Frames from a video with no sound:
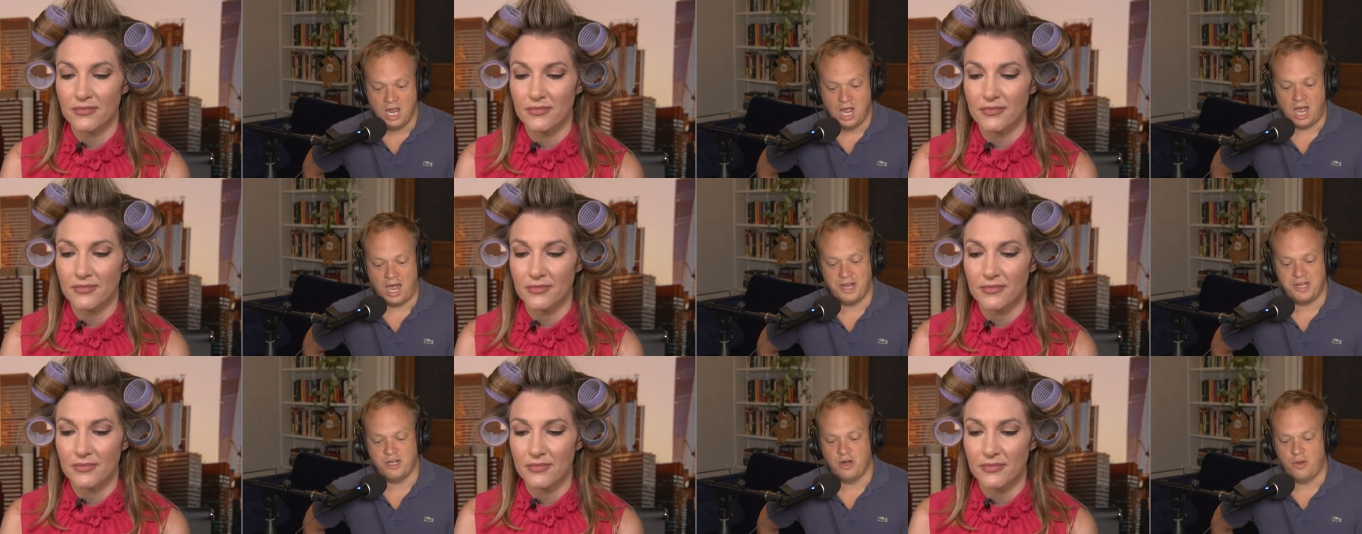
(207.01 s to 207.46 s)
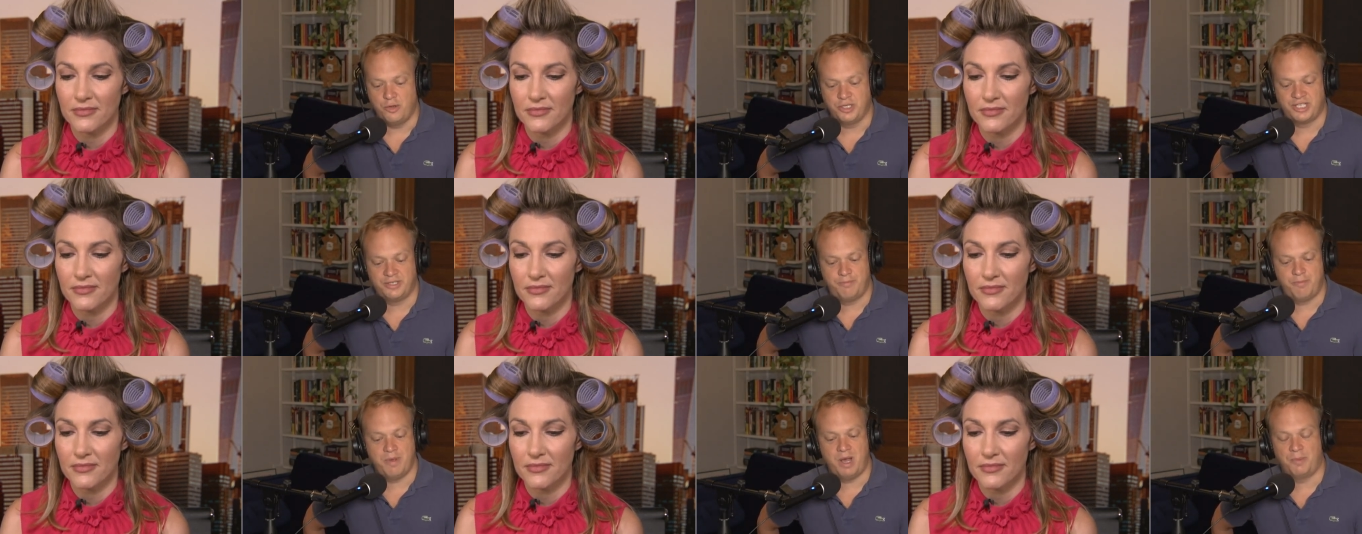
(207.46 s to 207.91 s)
Speaker 1: Uh, you know,
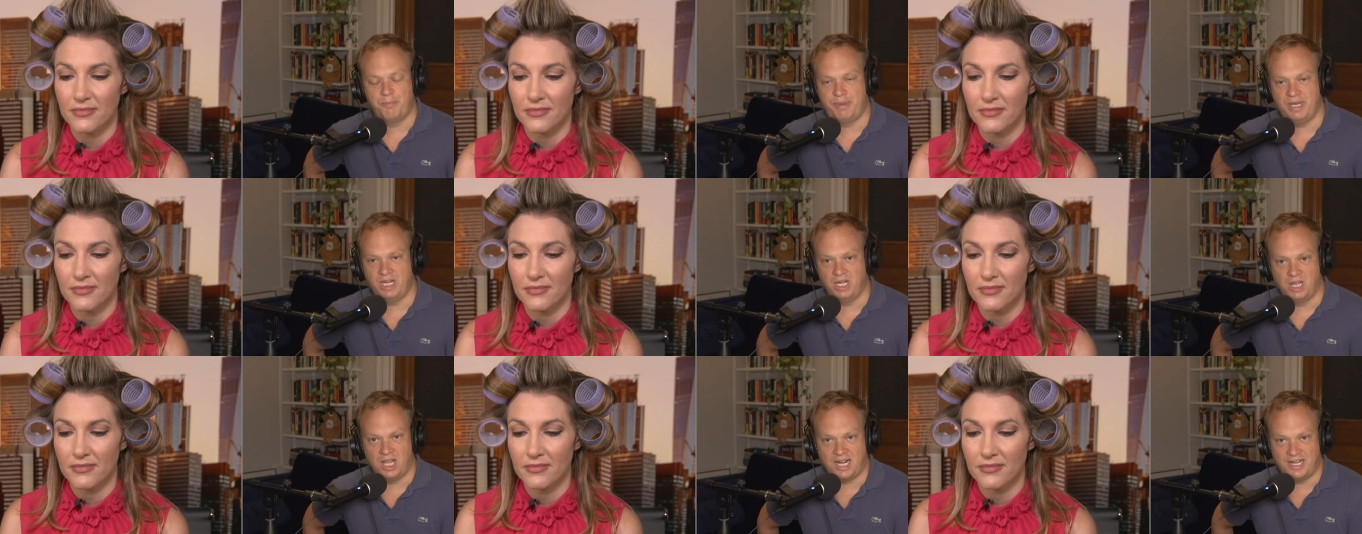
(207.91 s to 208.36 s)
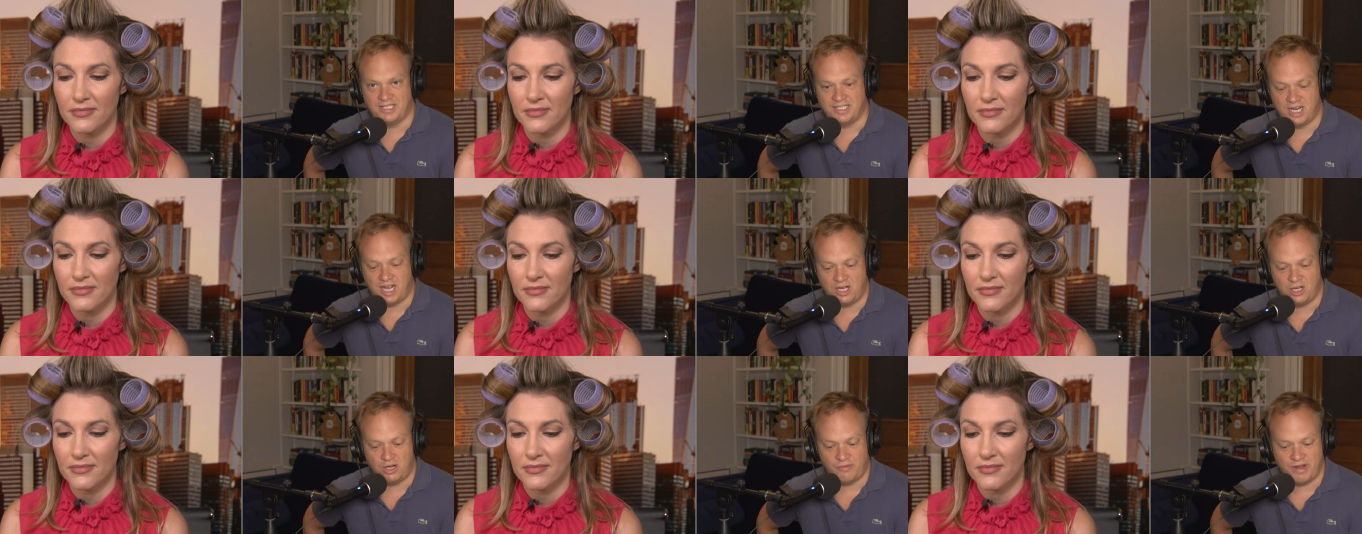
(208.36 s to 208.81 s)
there's been a lot of
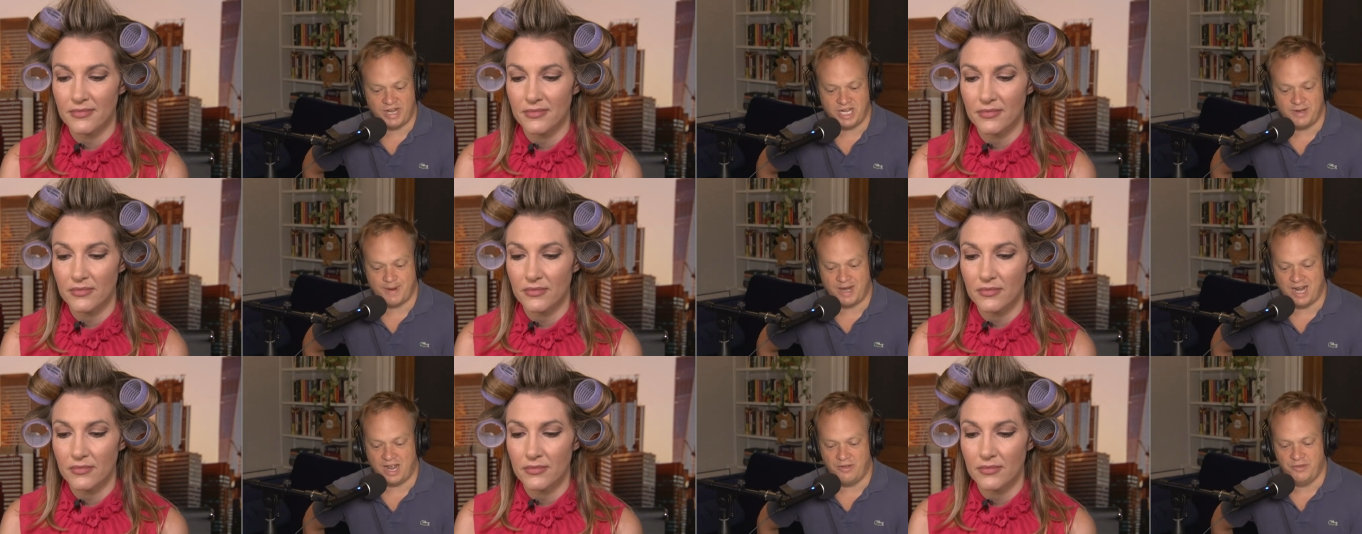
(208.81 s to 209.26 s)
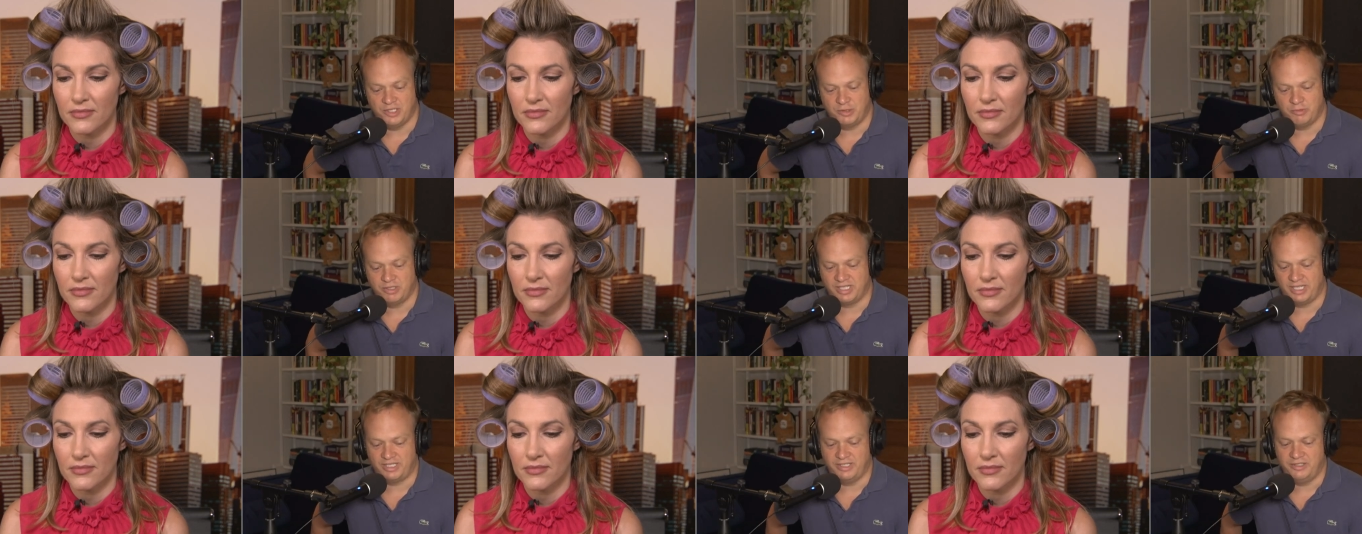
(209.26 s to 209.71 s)
talk already about how this
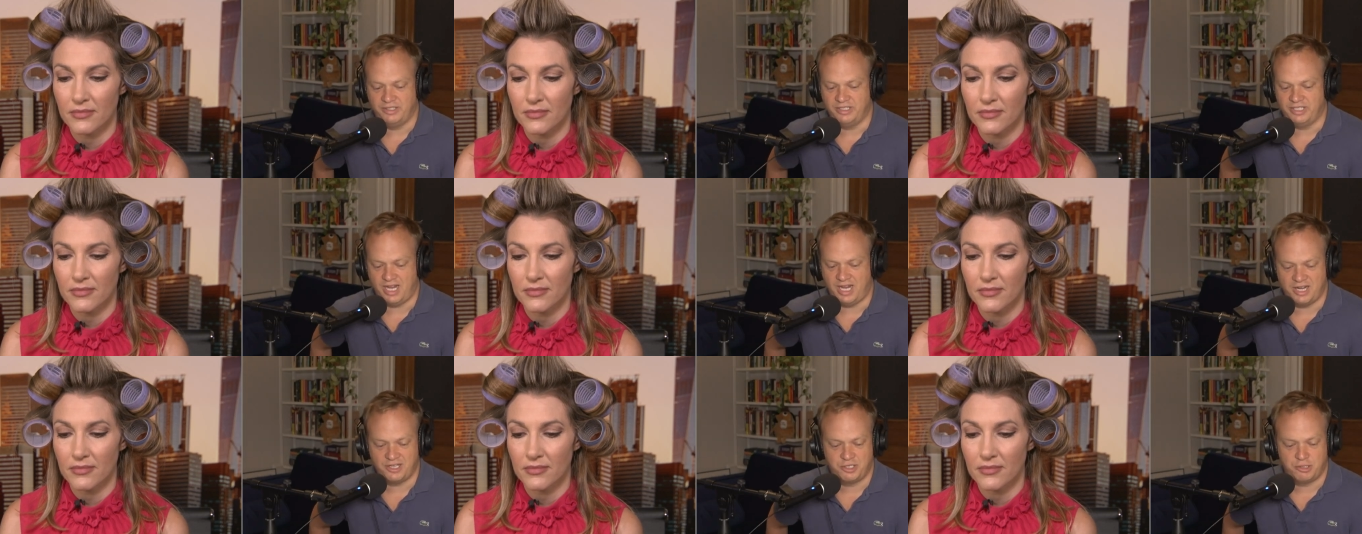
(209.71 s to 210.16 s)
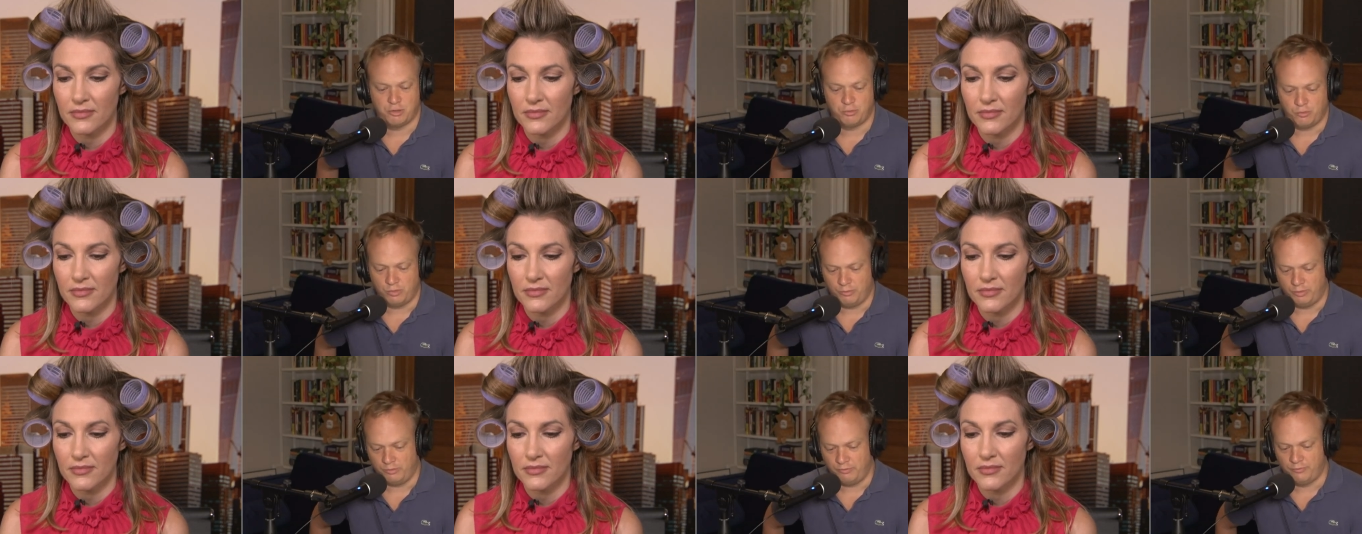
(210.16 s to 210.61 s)
was like a disaster
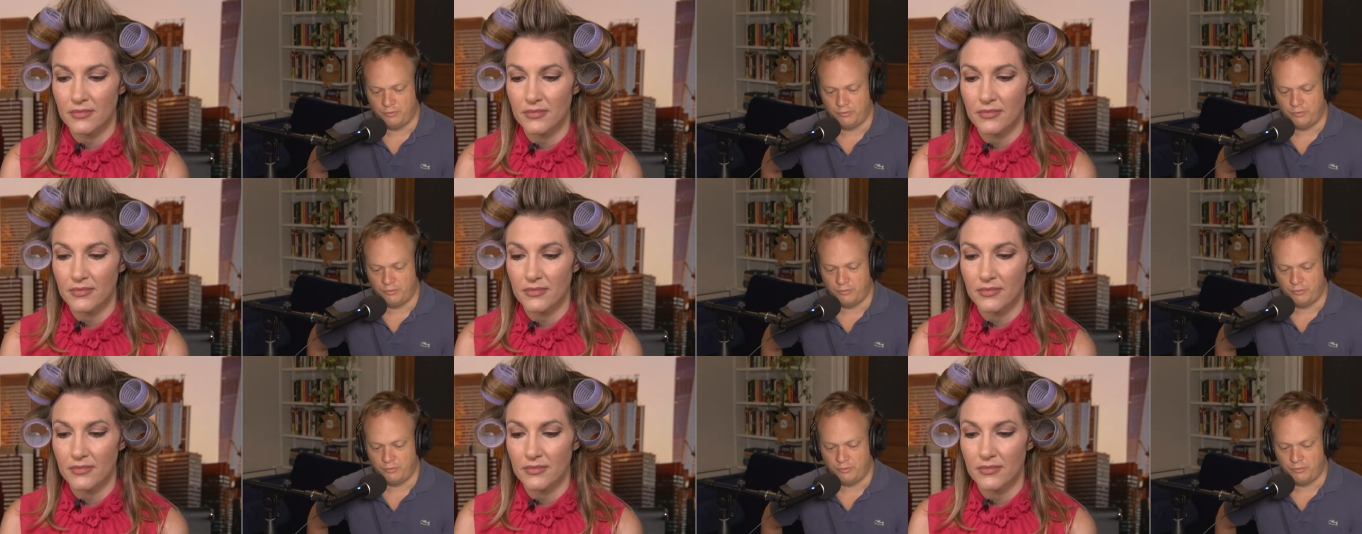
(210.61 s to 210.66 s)
re-